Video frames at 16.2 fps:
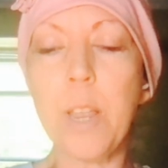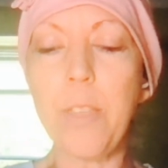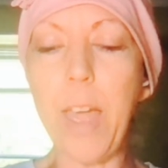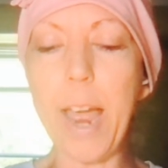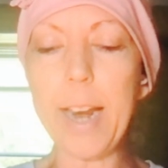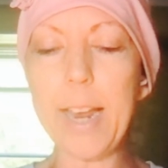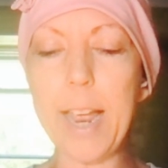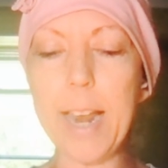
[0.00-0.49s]

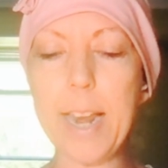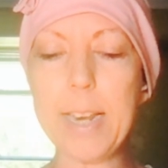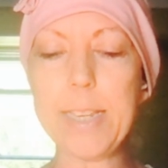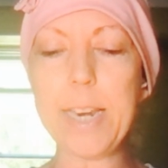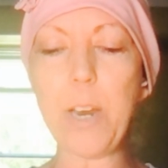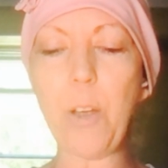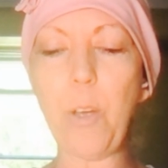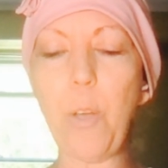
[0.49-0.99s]
that kind of
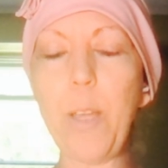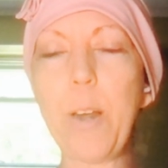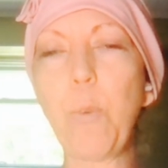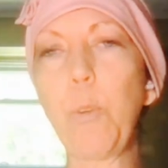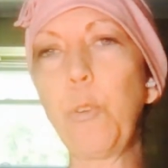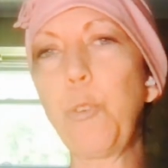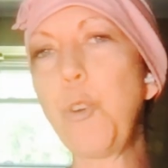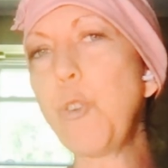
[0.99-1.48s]
deal, and it
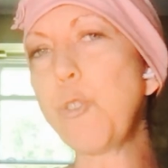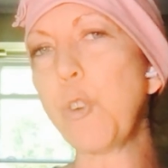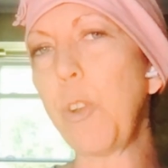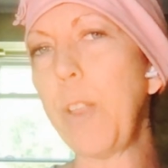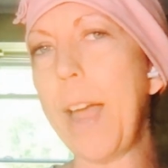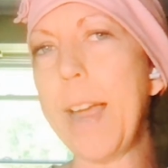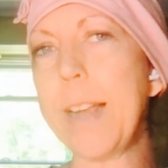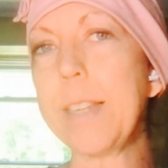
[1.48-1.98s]
will
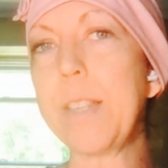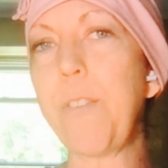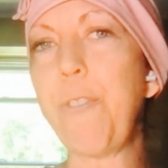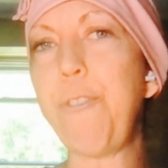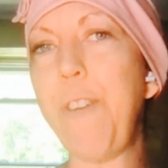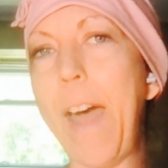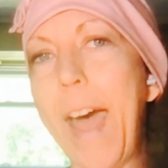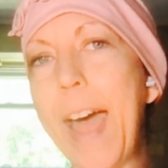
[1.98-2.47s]
neutralize the
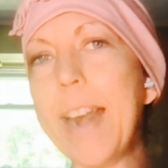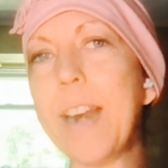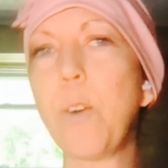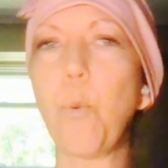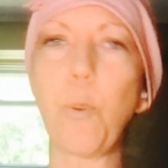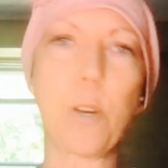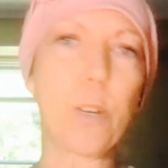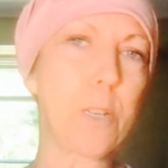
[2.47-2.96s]
fat
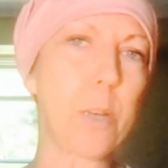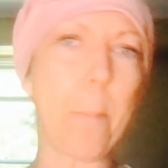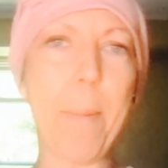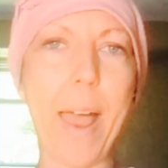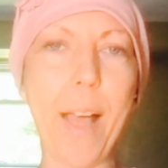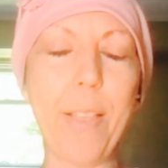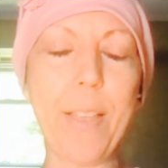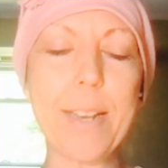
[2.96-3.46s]
in order to
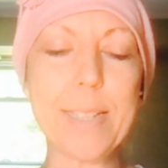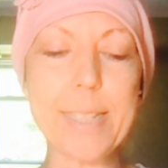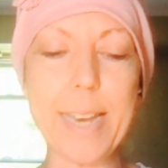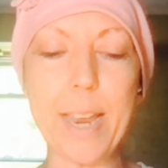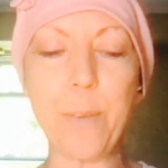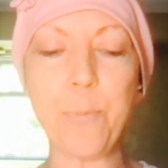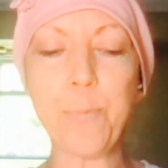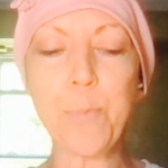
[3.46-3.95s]
balance
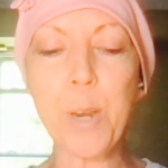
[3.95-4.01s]
it.